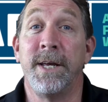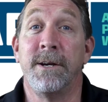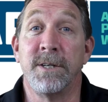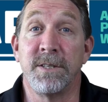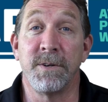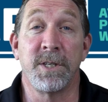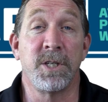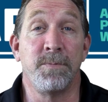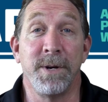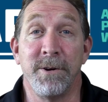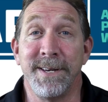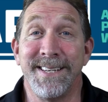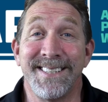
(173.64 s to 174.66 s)
years of
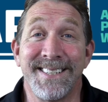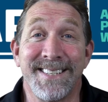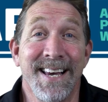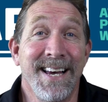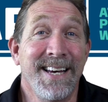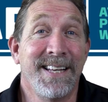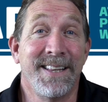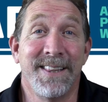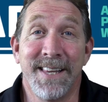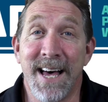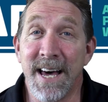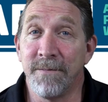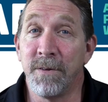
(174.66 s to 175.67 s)
experience, a
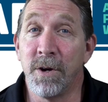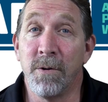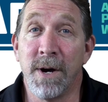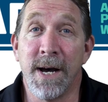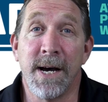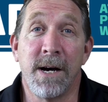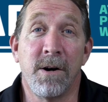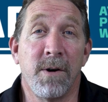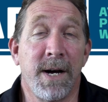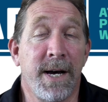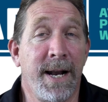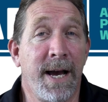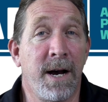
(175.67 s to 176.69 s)
lot of know-how
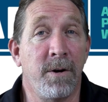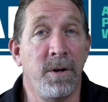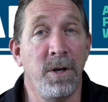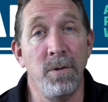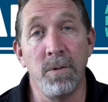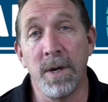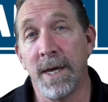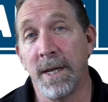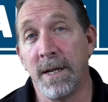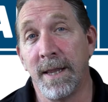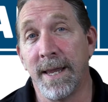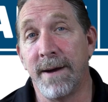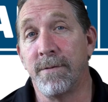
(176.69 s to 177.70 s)
on how you
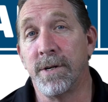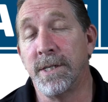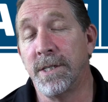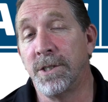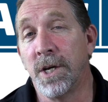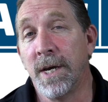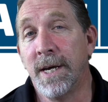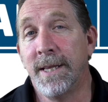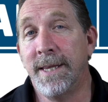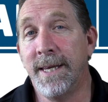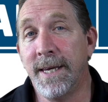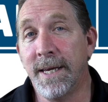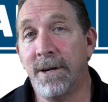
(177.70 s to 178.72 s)
can leverage
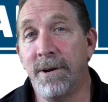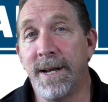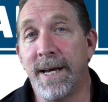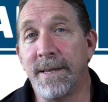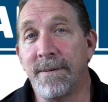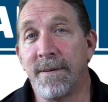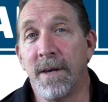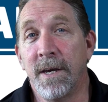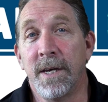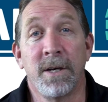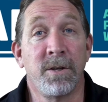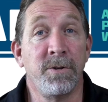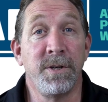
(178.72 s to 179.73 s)
the internet,
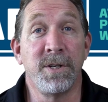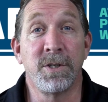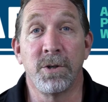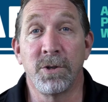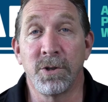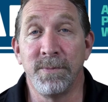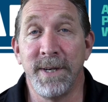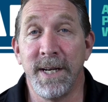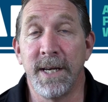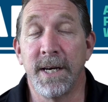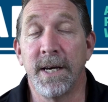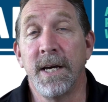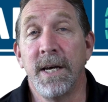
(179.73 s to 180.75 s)
including social
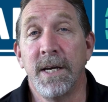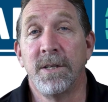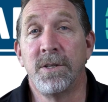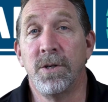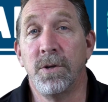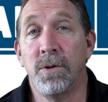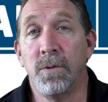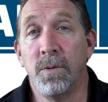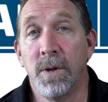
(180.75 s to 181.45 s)
media, to